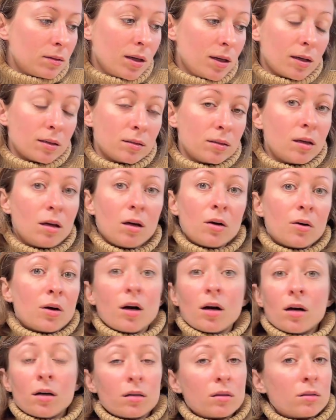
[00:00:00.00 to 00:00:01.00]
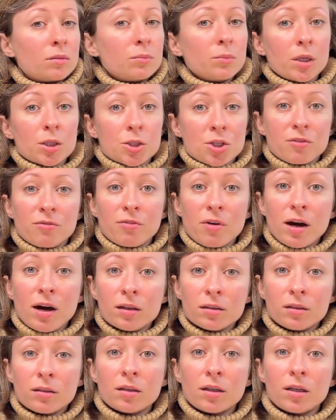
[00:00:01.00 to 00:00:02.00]
yeah, there are a bunch of
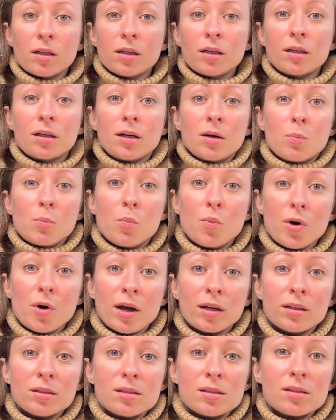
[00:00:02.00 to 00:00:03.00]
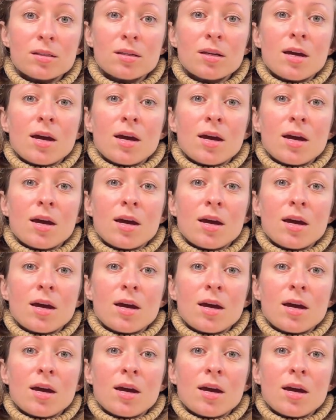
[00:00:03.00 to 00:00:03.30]
other brands.